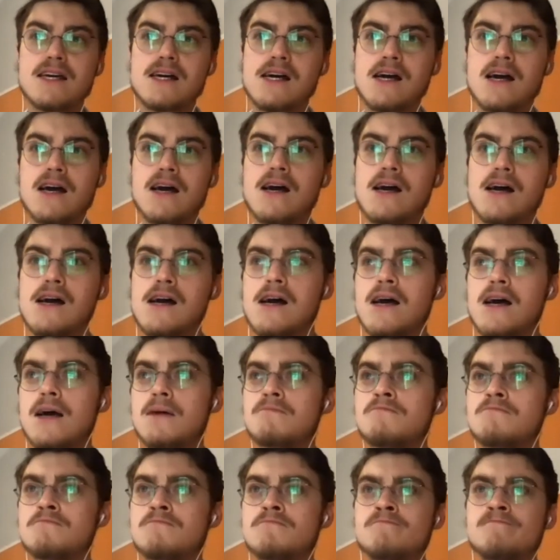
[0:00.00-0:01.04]
I
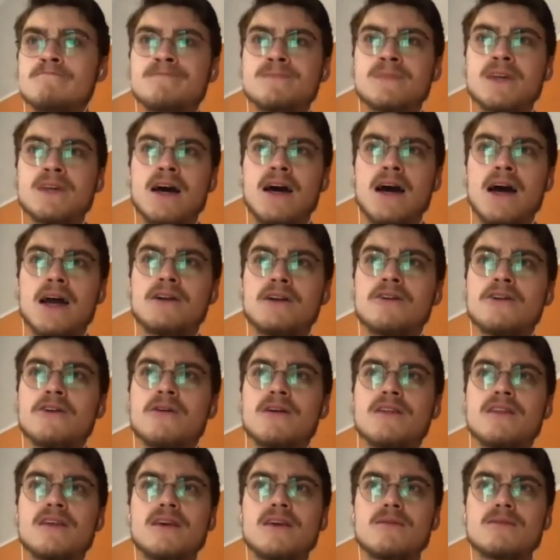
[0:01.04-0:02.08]
don't know, I
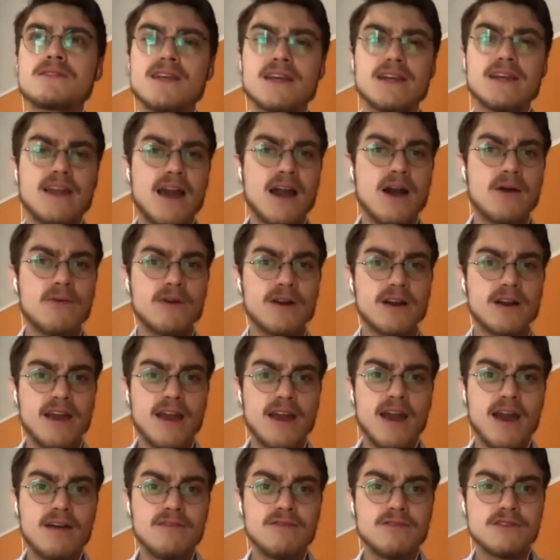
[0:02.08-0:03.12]
think it was like an hour and a
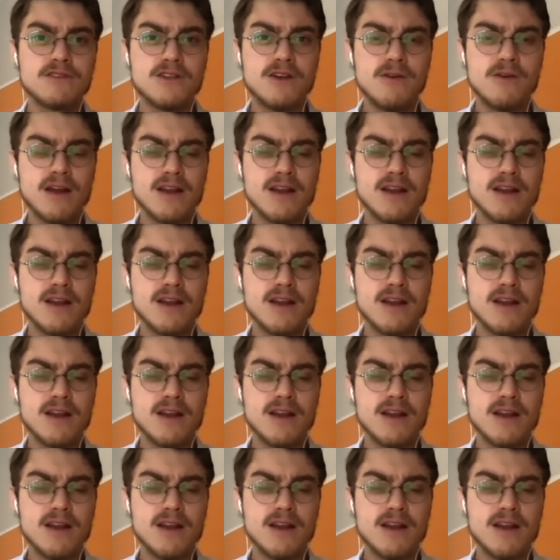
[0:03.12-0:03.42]
half or so.